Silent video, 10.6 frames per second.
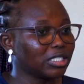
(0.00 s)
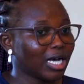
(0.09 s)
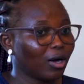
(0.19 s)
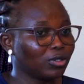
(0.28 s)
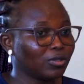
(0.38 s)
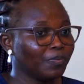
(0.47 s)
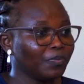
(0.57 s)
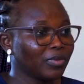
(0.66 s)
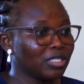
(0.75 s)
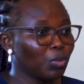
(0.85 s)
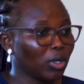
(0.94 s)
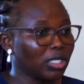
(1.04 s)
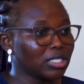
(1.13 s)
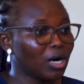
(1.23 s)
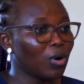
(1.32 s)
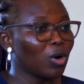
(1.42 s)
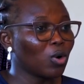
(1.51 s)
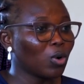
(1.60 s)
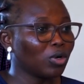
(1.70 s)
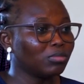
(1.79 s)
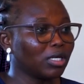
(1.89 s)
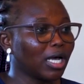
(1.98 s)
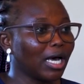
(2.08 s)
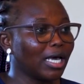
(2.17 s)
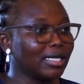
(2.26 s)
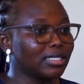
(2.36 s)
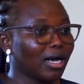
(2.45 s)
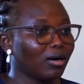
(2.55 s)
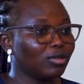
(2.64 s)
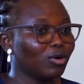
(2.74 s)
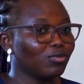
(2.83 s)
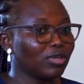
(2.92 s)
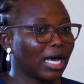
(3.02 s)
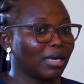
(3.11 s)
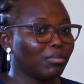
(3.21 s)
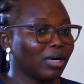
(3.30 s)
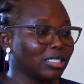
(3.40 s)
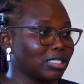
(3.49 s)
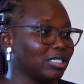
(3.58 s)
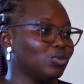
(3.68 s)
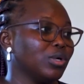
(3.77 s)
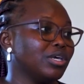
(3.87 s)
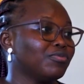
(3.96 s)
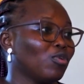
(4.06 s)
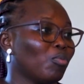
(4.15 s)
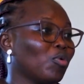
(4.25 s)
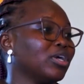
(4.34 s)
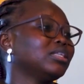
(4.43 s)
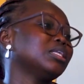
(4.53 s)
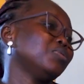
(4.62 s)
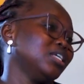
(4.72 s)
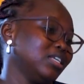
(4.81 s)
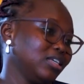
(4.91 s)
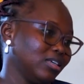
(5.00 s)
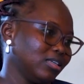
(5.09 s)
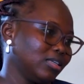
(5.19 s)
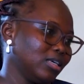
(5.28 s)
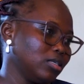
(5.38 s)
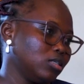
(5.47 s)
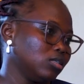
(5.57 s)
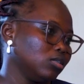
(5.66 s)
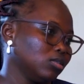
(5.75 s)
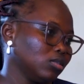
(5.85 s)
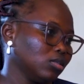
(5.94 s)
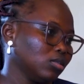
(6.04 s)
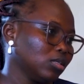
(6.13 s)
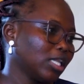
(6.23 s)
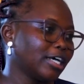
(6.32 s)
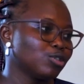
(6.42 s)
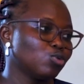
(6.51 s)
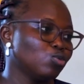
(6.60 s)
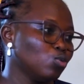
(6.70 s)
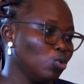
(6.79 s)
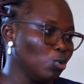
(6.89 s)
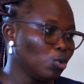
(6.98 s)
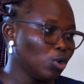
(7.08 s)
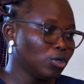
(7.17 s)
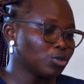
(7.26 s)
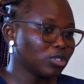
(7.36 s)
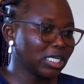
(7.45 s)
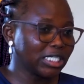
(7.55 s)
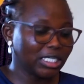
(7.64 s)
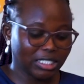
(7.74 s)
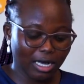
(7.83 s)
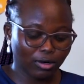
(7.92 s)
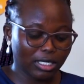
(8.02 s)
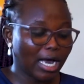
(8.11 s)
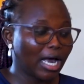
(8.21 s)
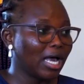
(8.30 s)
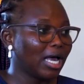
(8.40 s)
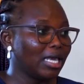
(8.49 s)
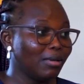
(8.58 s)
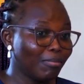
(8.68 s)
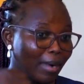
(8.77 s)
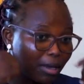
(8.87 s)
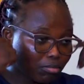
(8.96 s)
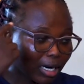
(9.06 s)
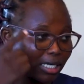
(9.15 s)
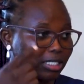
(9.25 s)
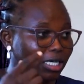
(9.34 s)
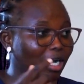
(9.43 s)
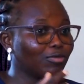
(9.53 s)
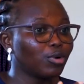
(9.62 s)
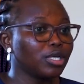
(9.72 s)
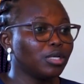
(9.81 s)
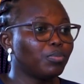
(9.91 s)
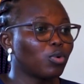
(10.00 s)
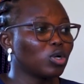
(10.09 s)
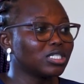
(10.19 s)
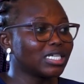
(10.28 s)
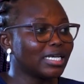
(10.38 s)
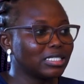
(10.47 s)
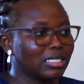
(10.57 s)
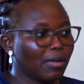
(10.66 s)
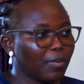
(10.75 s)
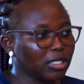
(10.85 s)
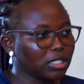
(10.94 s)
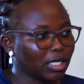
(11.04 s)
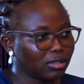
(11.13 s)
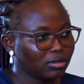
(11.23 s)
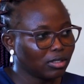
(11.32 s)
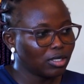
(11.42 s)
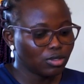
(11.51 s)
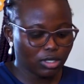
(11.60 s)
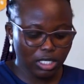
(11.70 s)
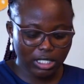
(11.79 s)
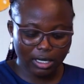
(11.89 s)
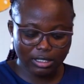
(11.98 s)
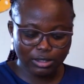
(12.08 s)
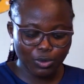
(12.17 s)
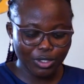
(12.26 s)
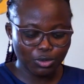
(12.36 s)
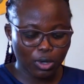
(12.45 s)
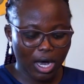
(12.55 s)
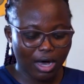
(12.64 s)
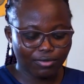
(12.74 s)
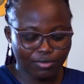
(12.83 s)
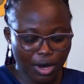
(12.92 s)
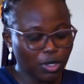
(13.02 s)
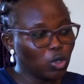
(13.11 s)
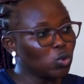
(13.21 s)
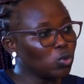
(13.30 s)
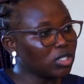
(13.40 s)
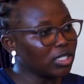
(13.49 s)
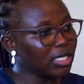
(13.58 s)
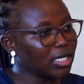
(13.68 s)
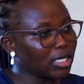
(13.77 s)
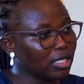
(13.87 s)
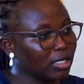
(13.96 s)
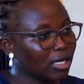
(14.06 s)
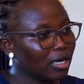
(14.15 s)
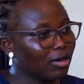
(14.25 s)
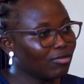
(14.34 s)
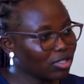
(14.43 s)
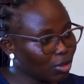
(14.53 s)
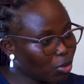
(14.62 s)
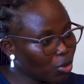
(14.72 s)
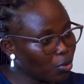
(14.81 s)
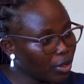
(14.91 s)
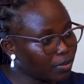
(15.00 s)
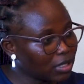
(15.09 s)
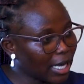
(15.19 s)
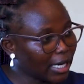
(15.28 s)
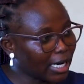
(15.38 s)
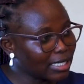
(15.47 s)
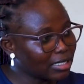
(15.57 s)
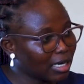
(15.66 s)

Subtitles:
a child This morning, someone called me that a child of 9 months is weighing 4.3 kg. That's too low. So such a child, in my mind, I have already processed the picture. So the child is going to have very loose skin, visible ribs, like I